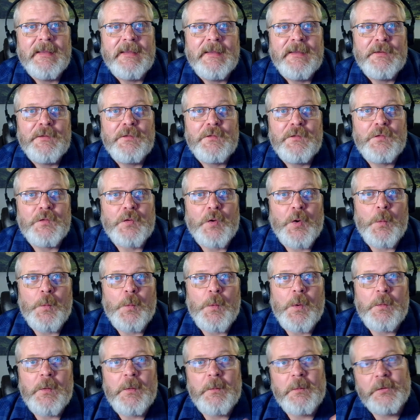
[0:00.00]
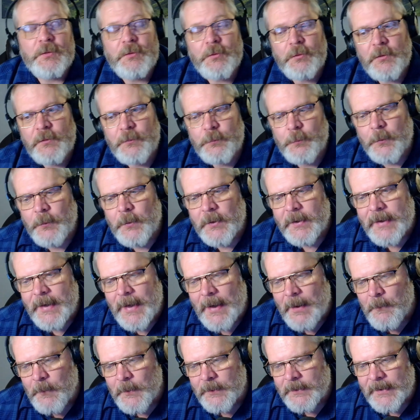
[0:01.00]
So what we would do is we would
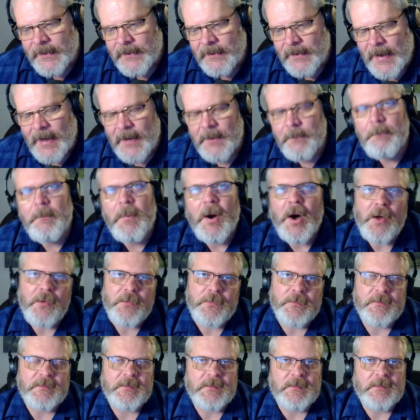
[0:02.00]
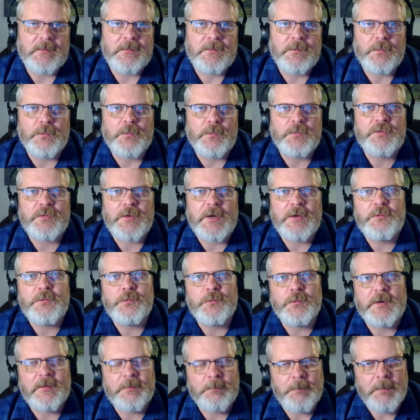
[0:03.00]
come with a hypothesis. So try
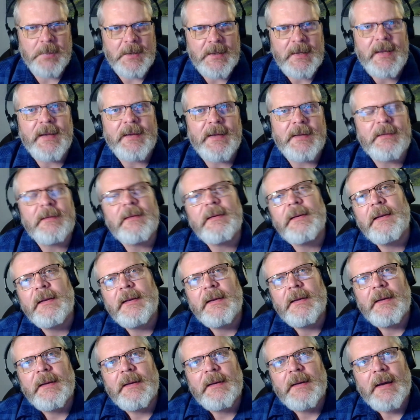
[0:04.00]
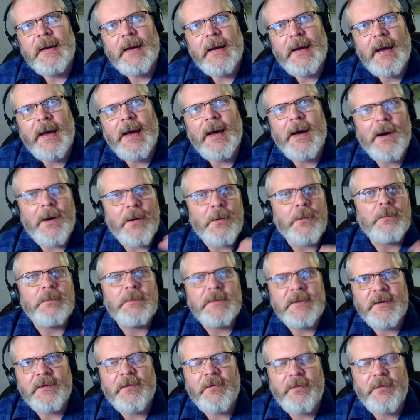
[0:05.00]
to explain how these